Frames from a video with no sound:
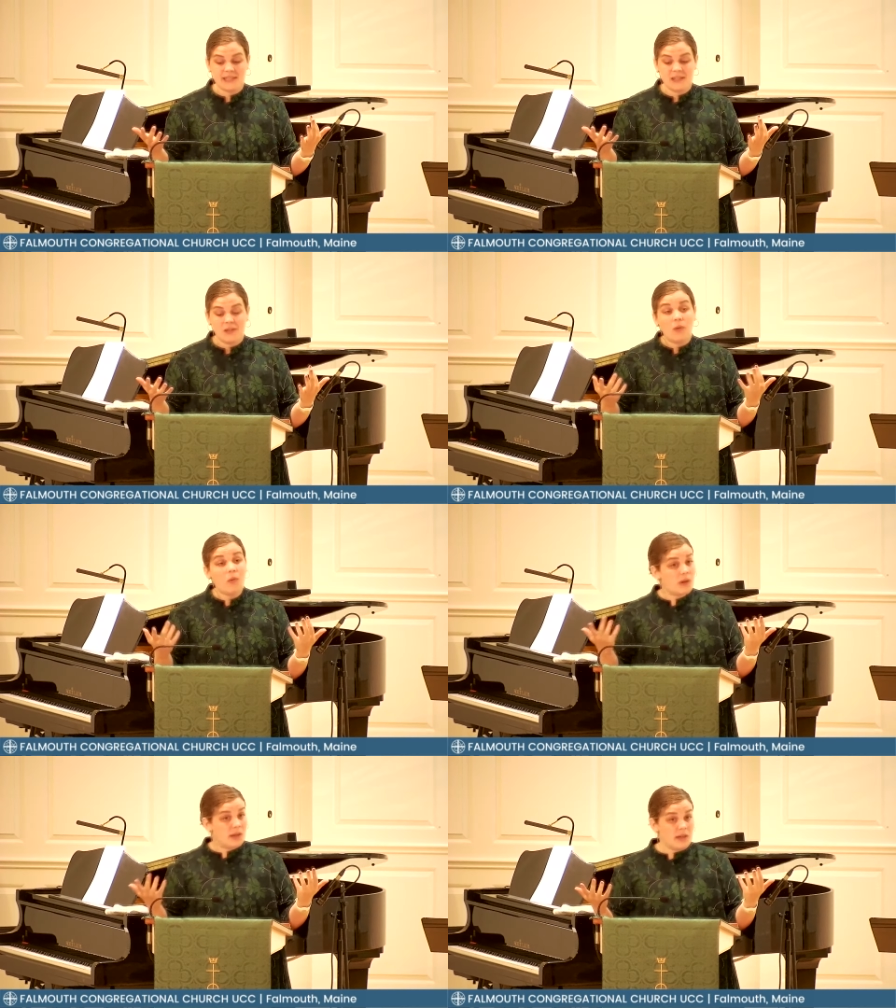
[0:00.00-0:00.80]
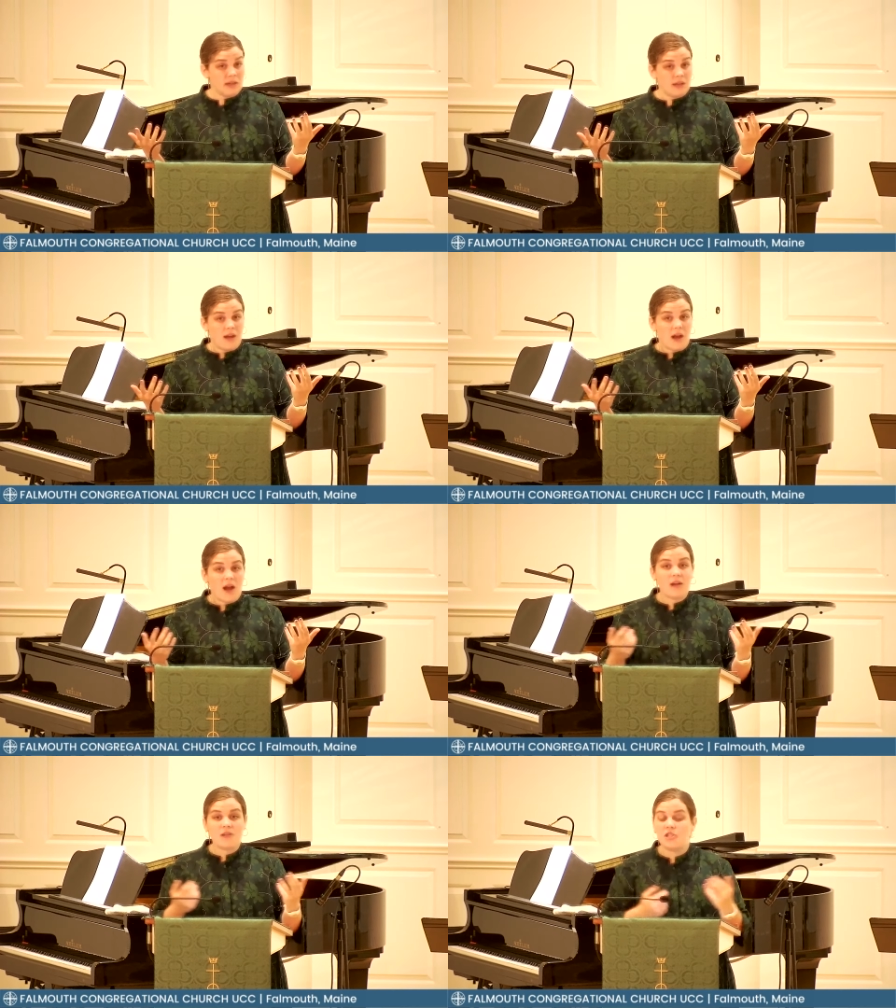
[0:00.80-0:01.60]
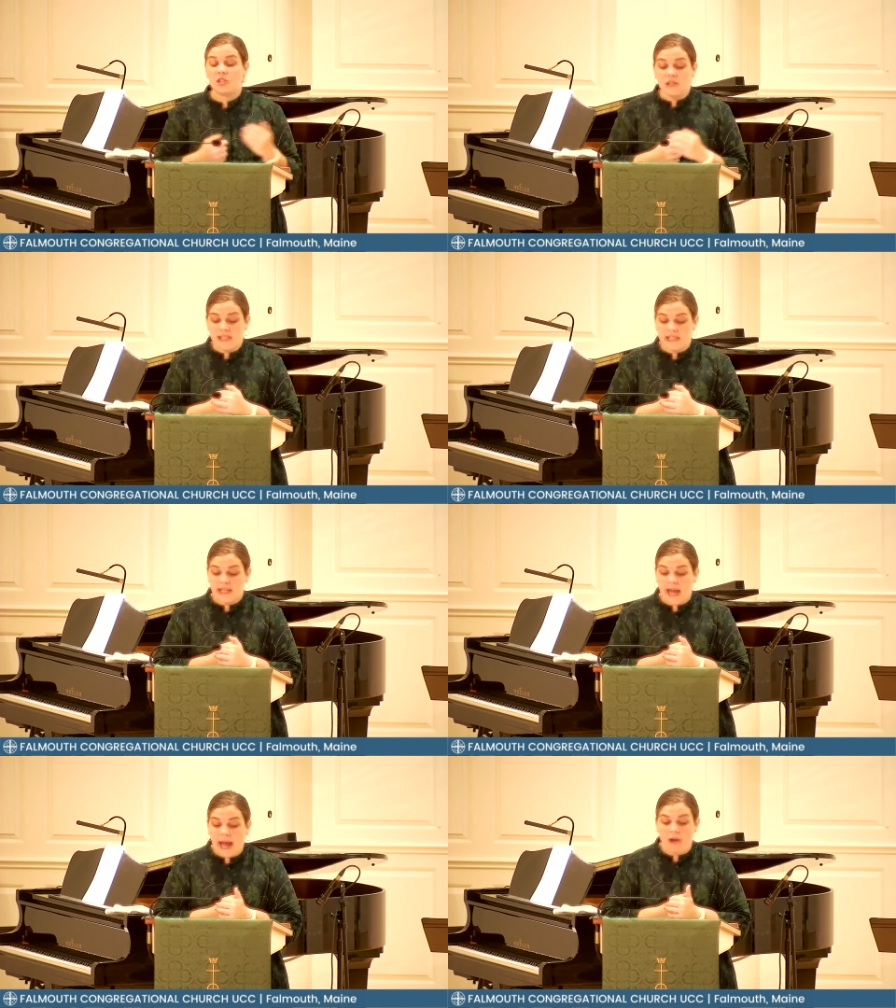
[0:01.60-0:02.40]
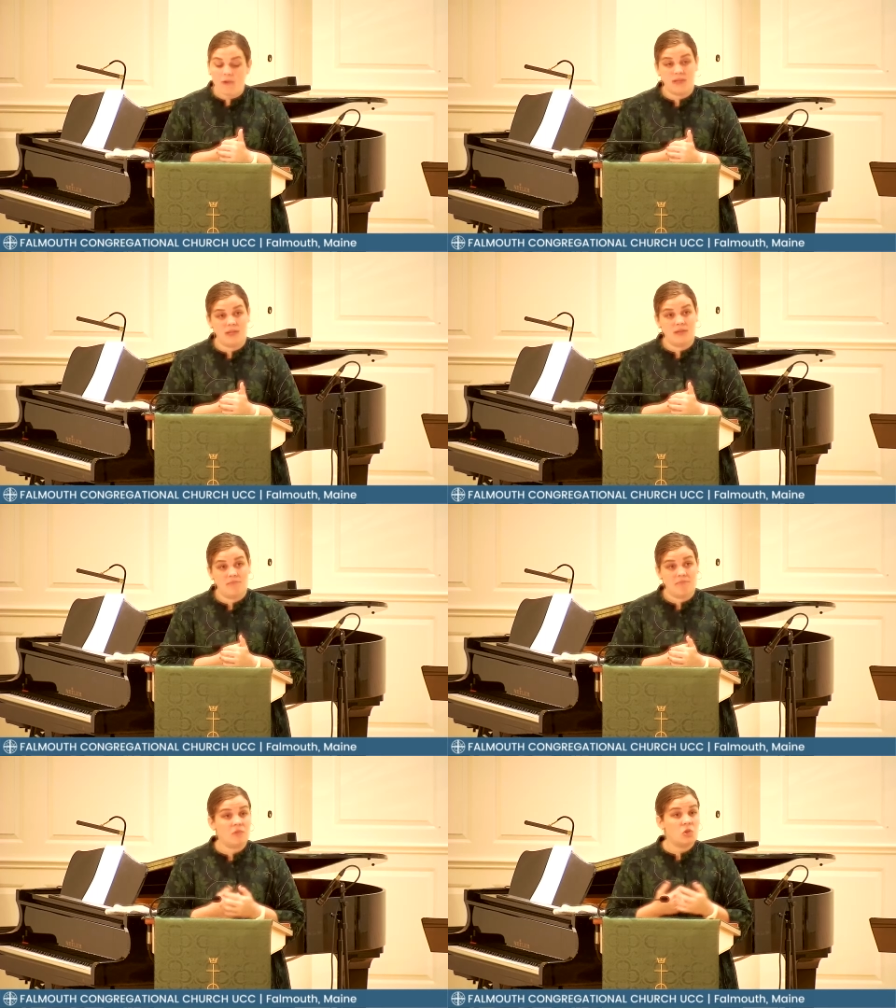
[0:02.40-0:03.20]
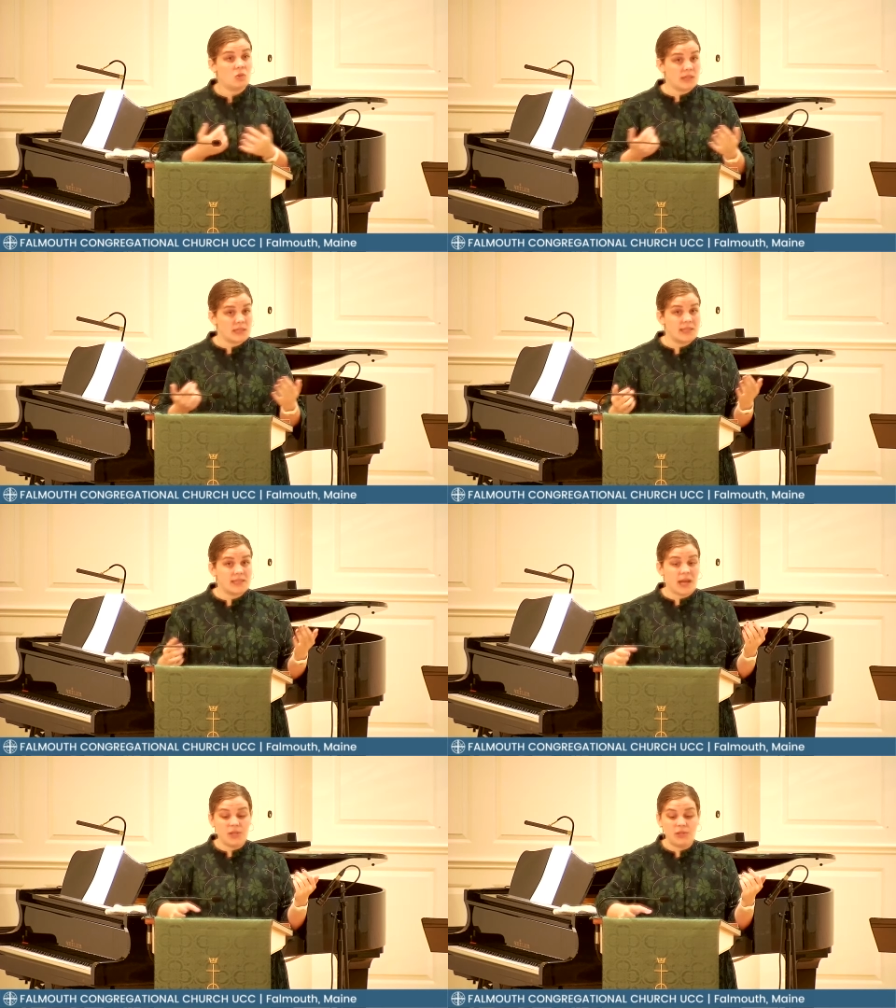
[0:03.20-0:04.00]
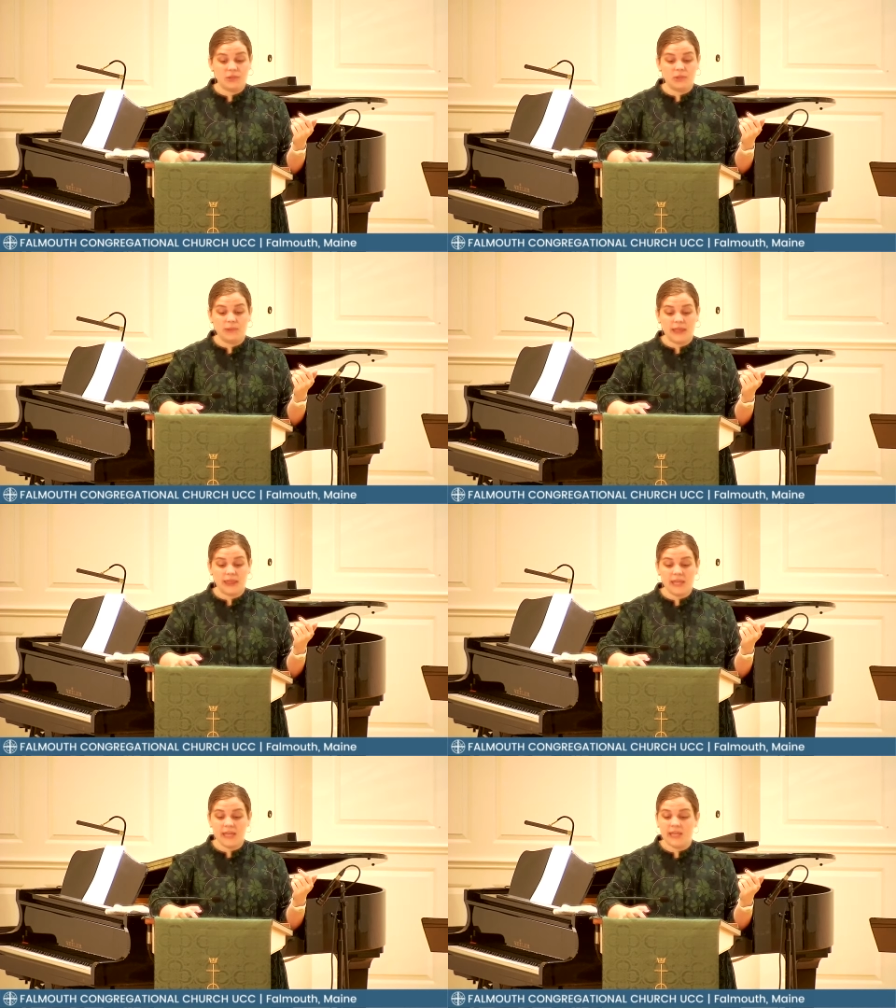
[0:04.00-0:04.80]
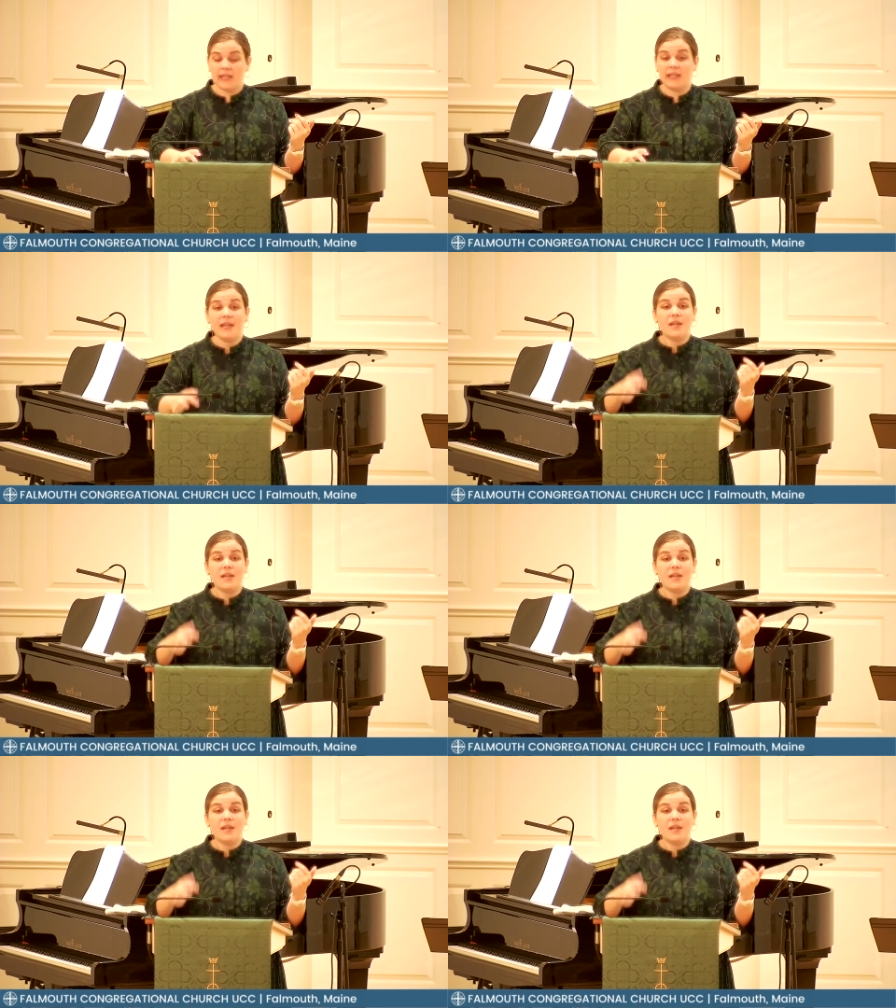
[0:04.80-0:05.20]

or our journeying out towards a new thing.